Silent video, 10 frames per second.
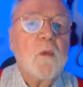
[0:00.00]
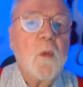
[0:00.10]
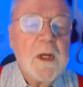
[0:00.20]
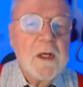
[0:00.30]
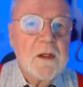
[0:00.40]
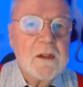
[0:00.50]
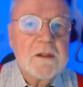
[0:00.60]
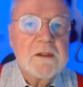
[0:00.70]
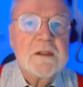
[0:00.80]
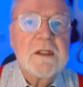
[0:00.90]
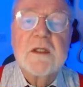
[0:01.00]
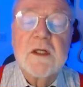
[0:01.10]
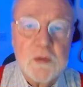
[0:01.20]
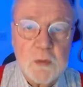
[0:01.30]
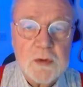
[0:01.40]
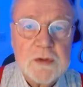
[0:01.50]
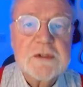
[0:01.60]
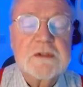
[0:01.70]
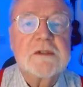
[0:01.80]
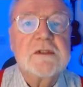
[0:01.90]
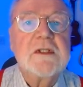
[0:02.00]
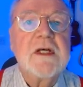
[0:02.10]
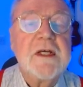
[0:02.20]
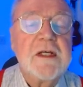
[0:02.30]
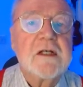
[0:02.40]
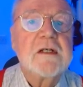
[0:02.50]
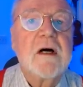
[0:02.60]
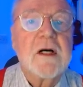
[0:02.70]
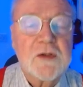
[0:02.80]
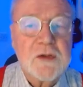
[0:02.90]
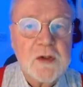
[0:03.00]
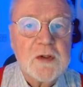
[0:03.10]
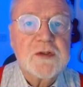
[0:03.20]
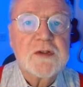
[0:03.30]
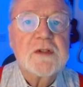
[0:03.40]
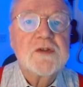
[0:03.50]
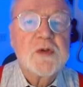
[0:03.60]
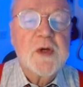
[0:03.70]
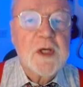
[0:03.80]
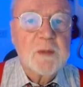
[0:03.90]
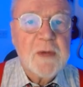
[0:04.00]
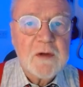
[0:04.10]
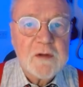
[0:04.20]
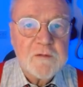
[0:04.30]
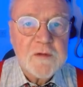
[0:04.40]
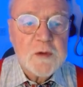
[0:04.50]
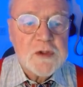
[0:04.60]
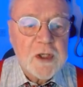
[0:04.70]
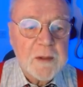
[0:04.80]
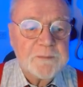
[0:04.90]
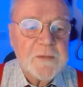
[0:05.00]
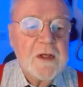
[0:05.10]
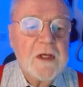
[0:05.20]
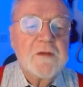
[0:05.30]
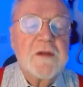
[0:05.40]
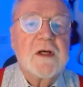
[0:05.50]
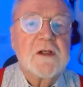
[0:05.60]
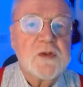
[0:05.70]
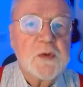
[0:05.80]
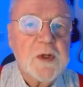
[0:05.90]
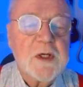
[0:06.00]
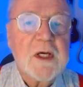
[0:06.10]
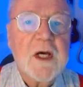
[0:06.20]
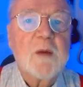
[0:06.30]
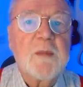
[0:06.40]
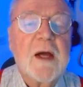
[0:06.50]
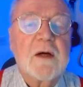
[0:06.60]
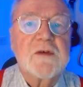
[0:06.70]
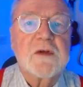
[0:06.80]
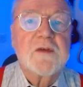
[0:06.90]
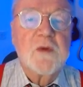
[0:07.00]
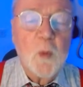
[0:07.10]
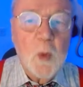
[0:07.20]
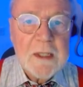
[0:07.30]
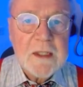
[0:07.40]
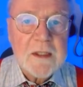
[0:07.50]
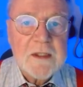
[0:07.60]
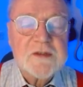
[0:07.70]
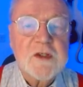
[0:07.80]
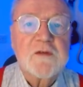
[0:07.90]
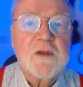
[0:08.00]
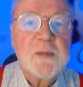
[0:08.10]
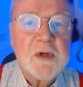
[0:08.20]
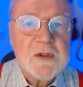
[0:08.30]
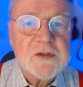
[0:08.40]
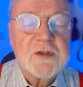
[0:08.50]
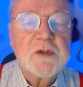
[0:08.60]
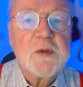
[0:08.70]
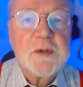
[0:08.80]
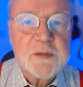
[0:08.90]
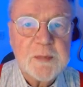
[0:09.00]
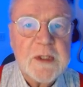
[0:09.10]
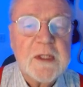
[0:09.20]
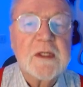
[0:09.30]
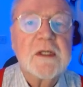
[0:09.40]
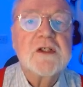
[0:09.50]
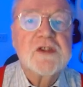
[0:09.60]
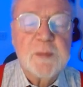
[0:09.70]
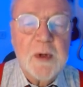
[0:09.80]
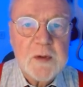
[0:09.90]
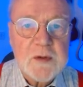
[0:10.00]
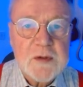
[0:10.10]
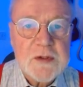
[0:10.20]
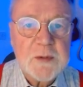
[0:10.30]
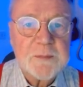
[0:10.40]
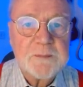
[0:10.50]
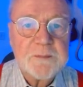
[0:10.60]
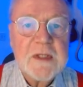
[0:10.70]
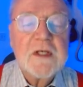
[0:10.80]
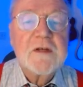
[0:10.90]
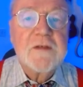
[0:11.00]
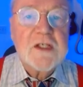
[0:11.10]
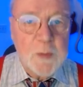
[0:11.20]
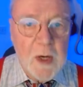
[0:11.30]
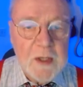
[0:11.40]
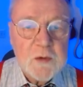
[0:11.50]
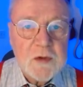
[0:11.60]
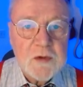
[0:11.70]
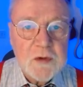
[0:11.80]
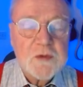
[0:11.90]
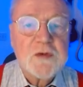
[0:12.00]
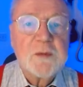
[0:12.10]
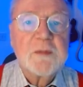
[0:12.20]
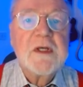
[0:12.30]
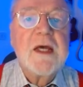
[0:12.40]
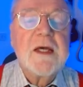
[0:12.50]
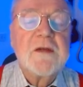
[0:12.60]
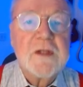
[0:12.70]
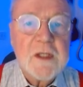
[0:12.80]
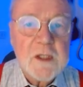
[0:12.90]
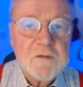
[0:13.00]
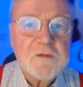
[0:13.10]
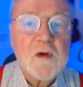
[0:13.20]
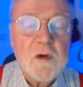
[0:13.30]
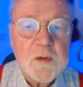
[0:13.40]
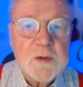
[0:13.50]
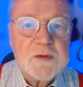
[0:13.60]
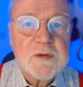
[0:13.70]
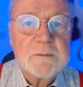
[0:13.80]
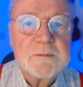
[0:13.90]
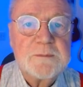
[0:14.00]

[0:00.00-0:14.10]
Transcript: Will and would here are not talking about the future. They are talking about the willingness of the person who is being spoken to. That's why you can use them in the if clause.